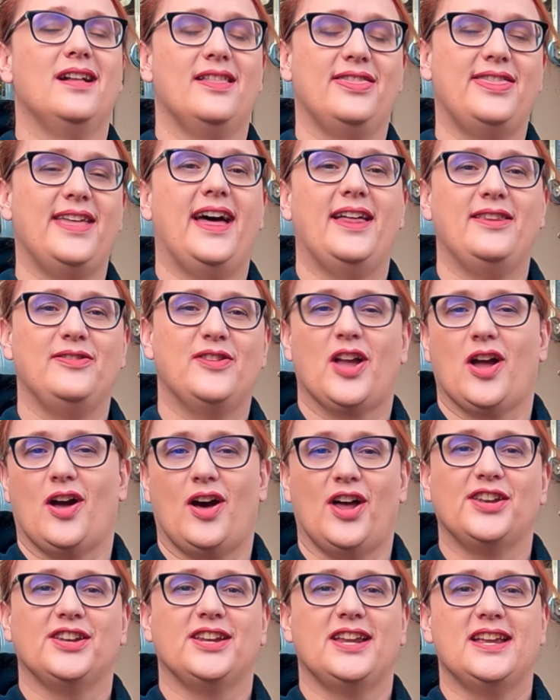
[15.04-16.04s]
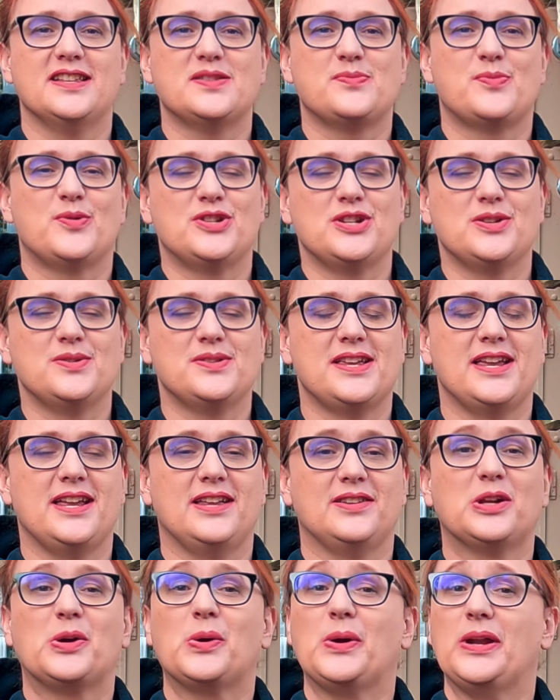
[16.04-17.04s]
that the garden is producing
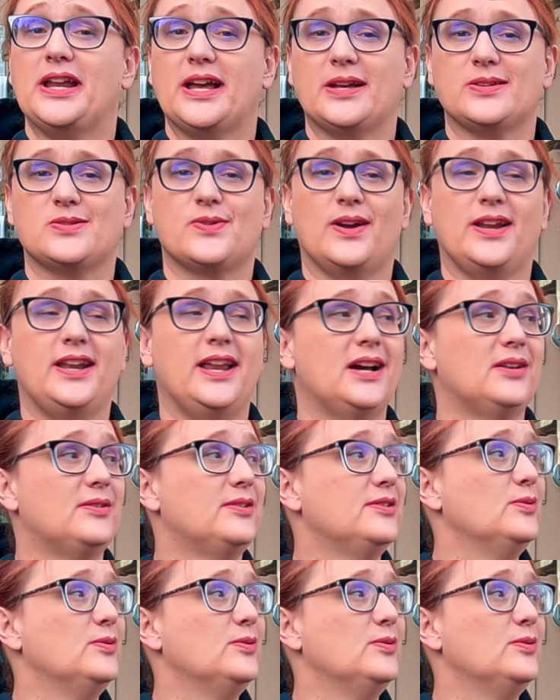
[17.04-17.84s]
in the greenhouse right now,